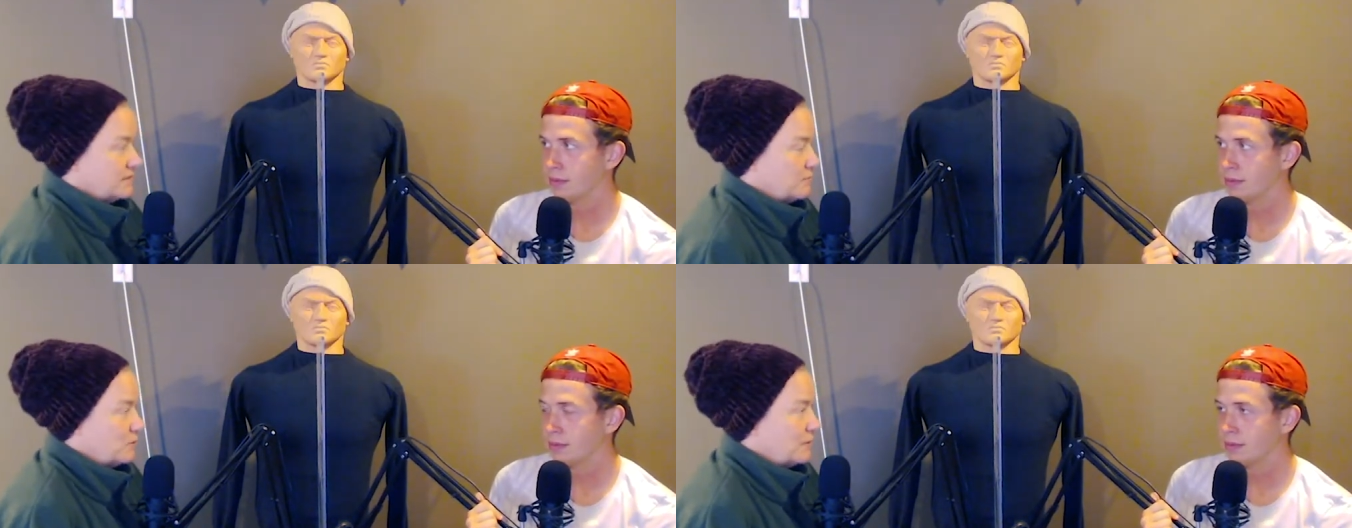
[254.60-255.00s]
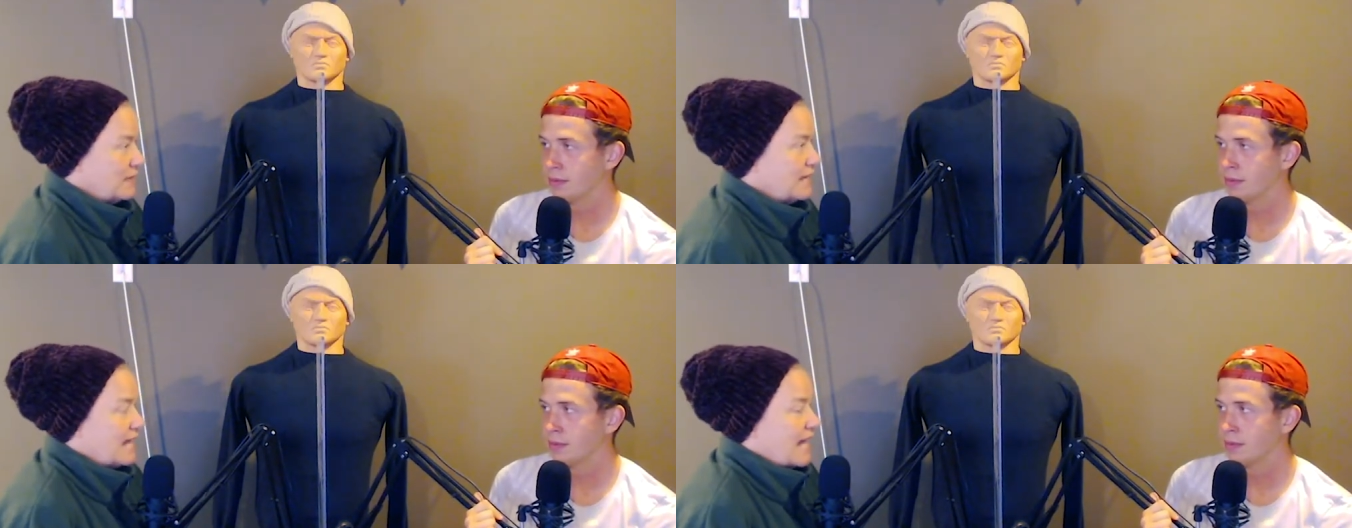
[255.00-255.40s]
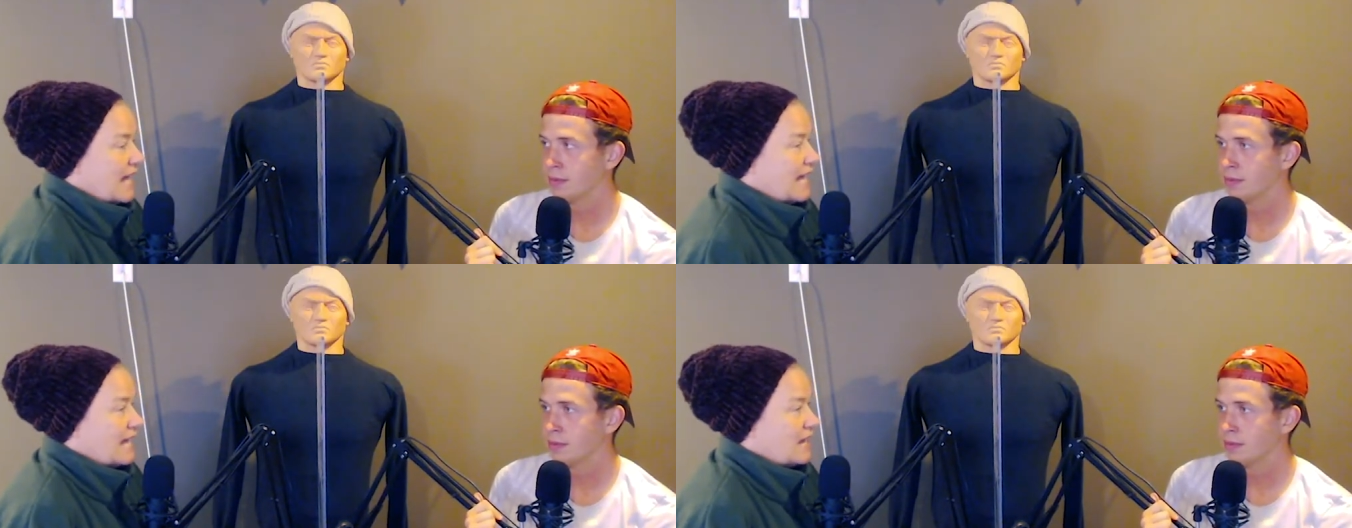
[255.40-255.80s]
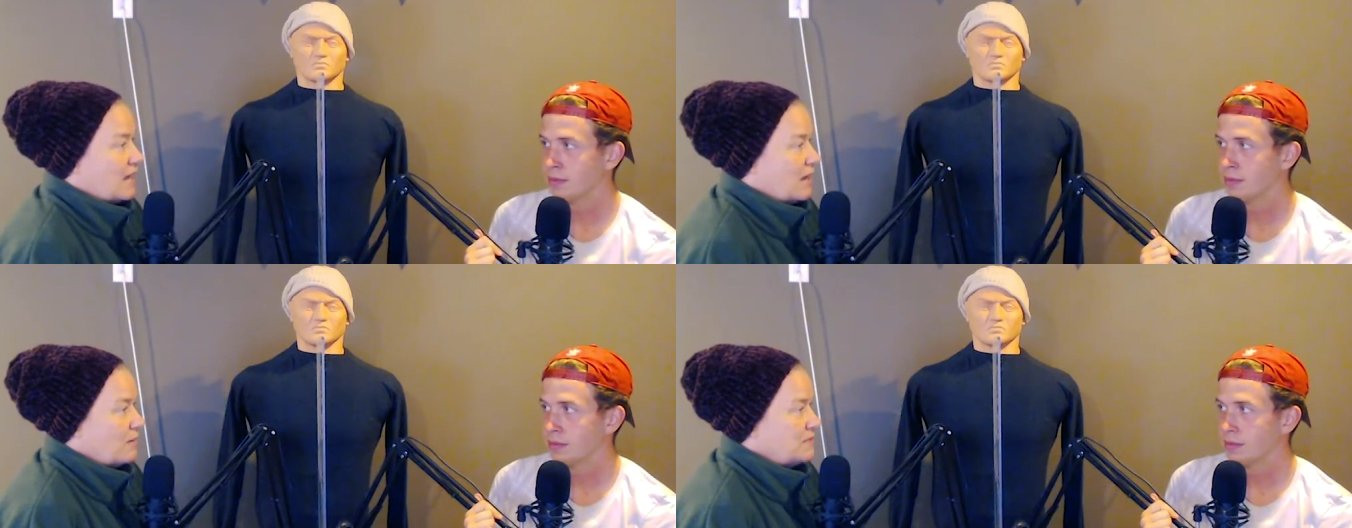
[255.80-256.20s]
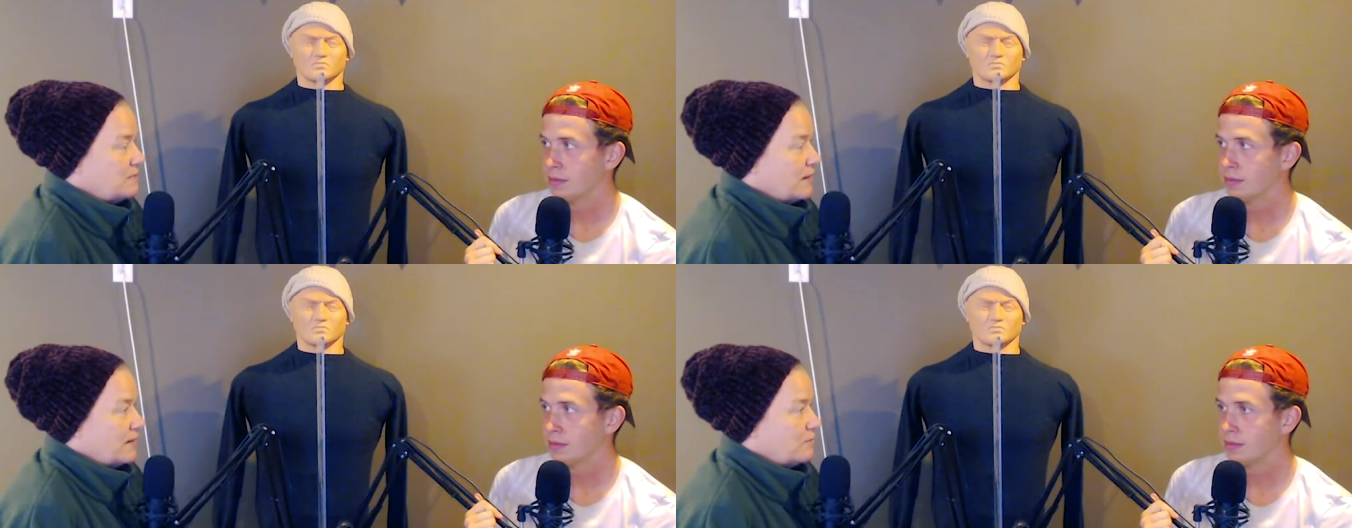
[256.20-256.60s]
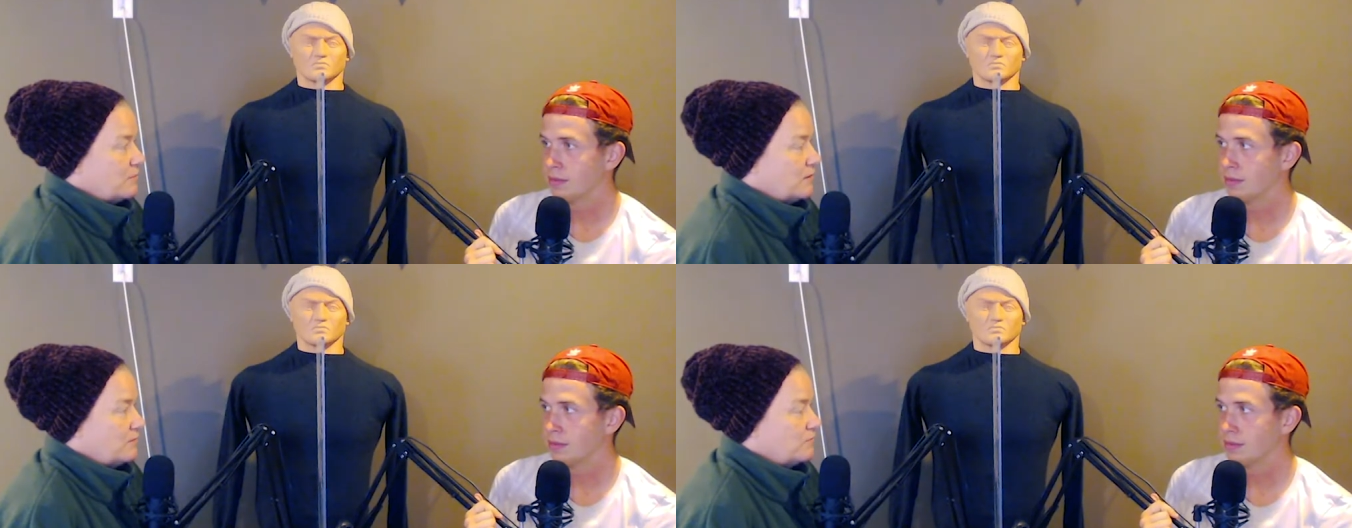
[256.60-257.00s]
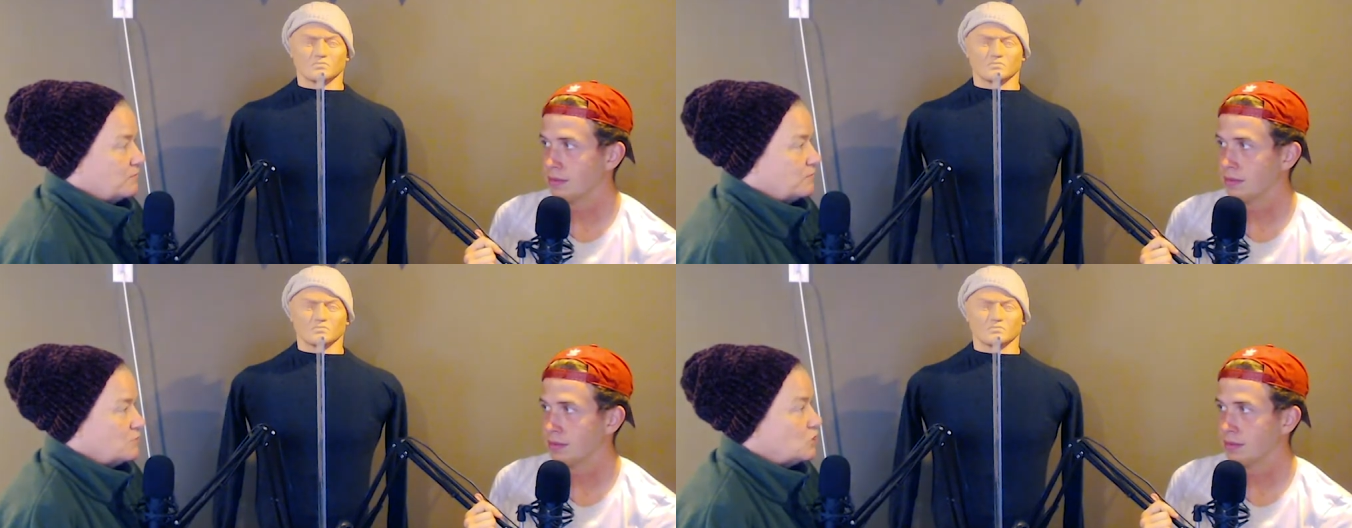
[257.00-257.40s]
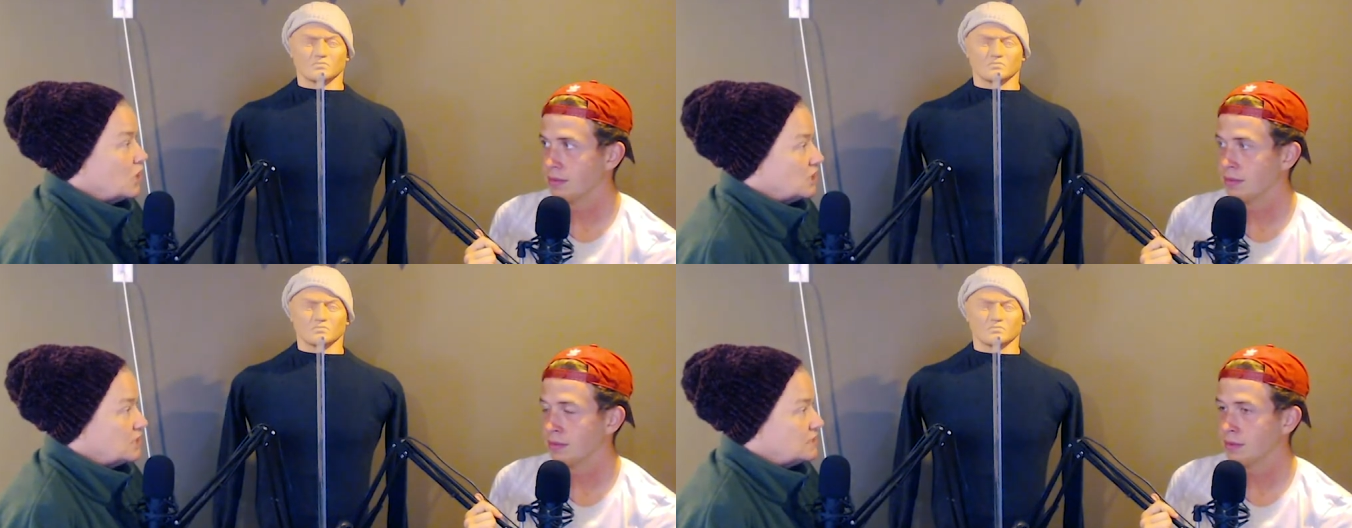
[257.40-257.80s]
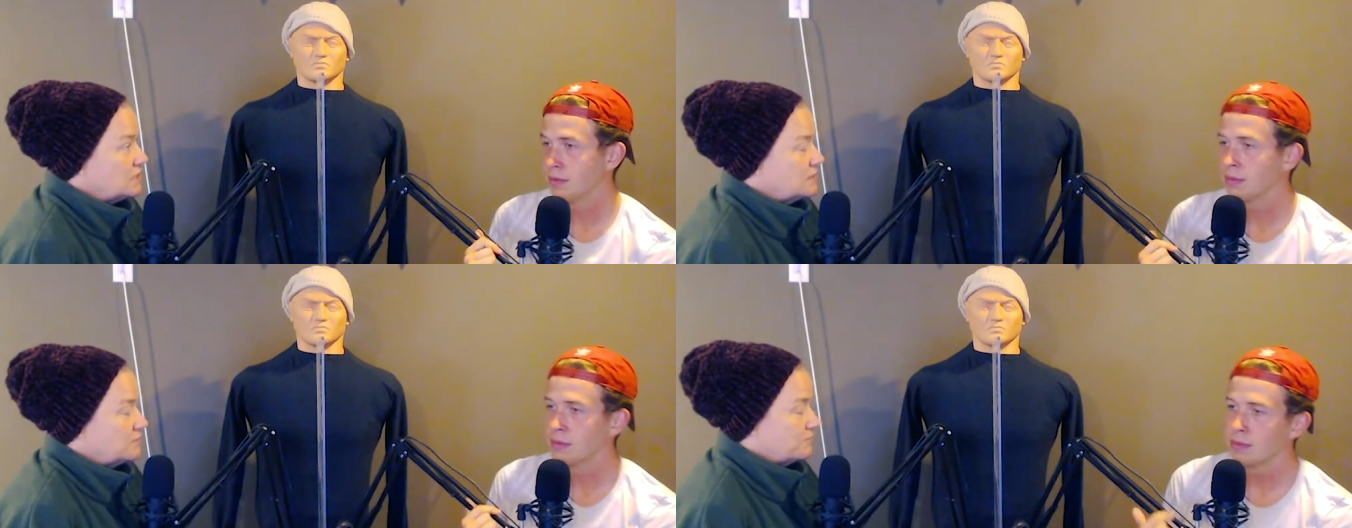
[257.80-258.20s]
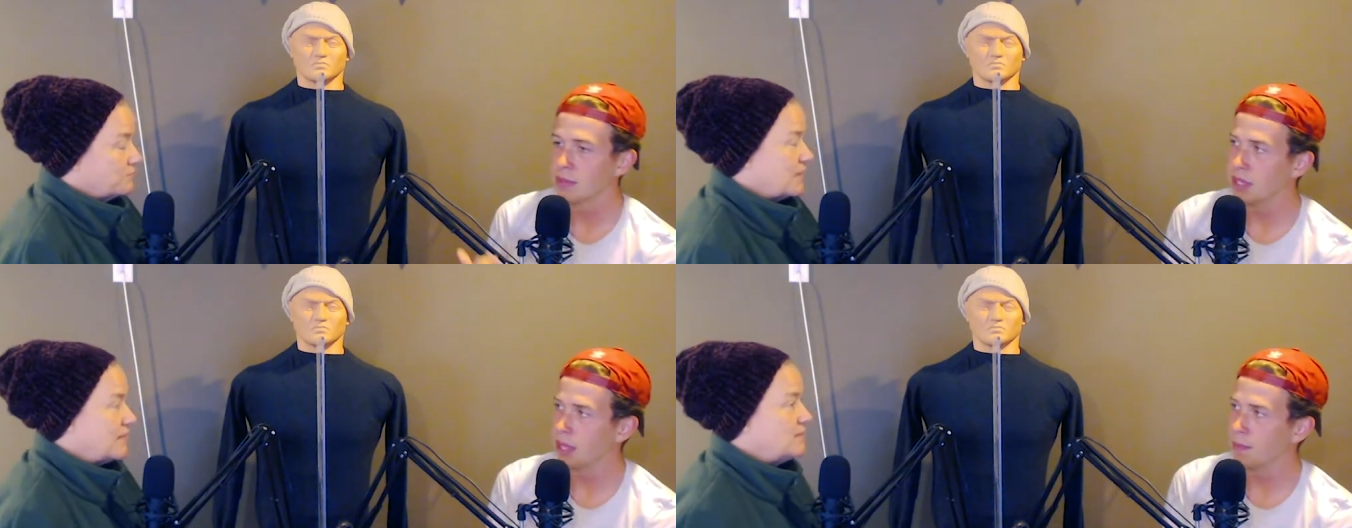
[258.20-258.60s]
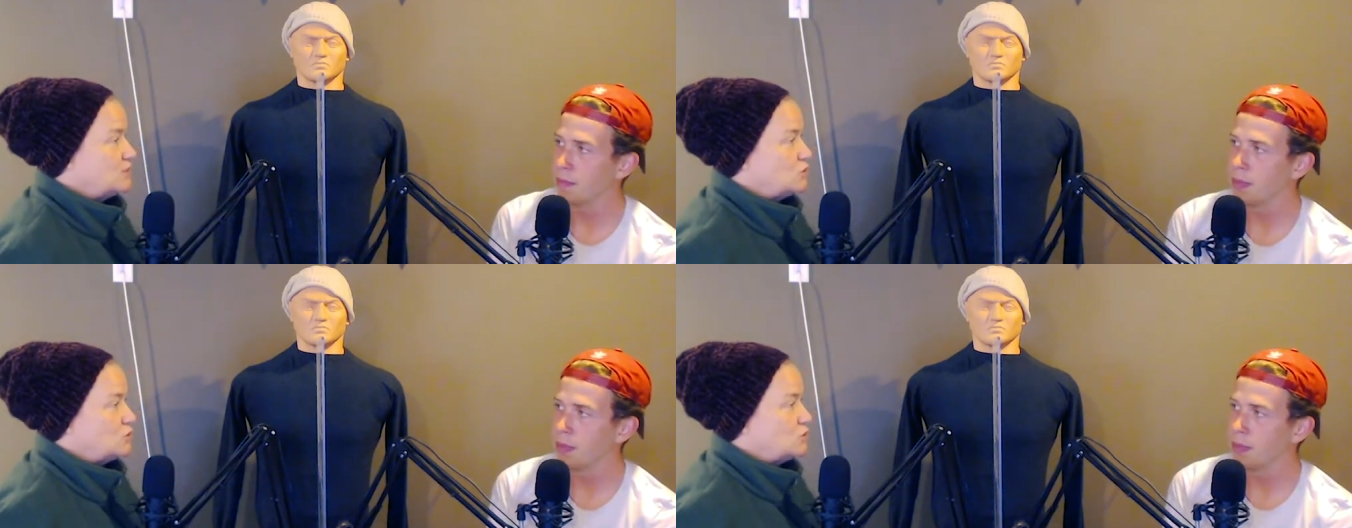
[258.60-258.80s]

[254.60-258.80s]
Speaker 1: at the moment. And uh, I went to buy him a pair of trunks, bathing yeah.